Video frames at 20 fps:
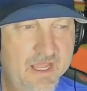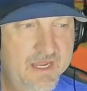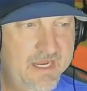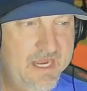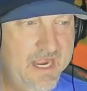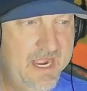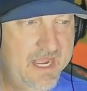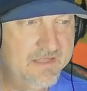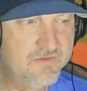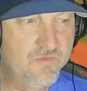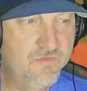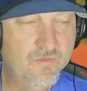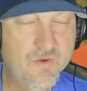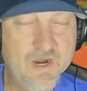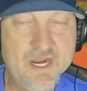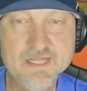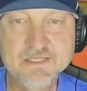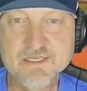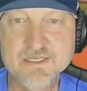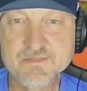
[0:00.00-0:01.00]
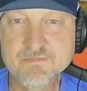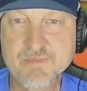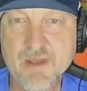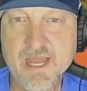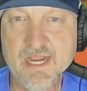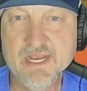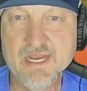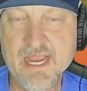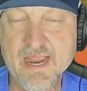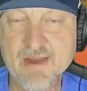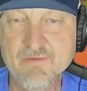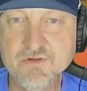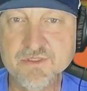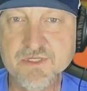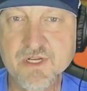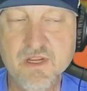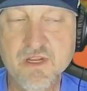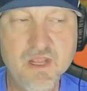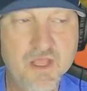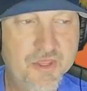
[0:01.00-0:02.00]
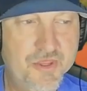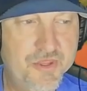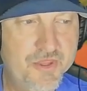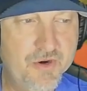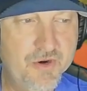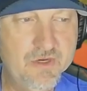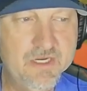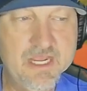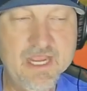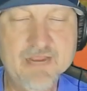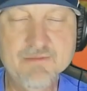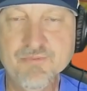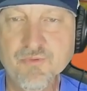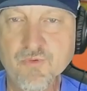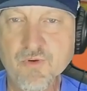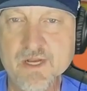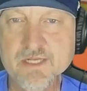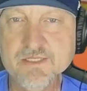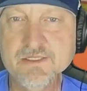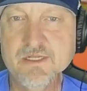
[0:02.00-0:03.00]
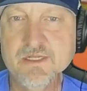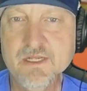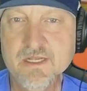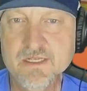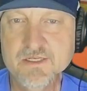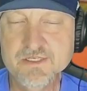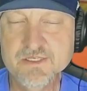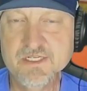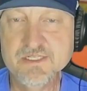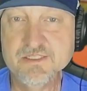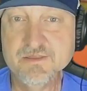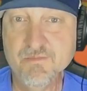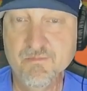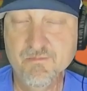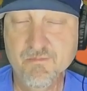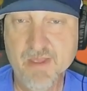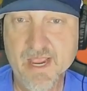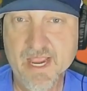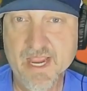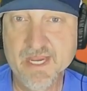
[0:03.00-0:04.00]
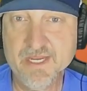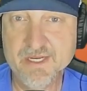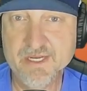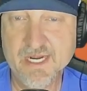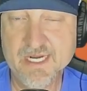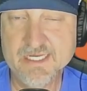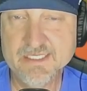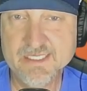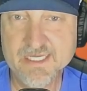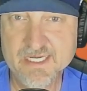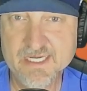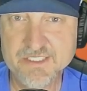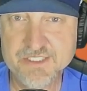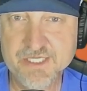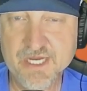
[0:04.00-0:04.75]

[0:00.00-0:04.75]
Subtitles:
and he has raised his batting average 38 points since May 19th.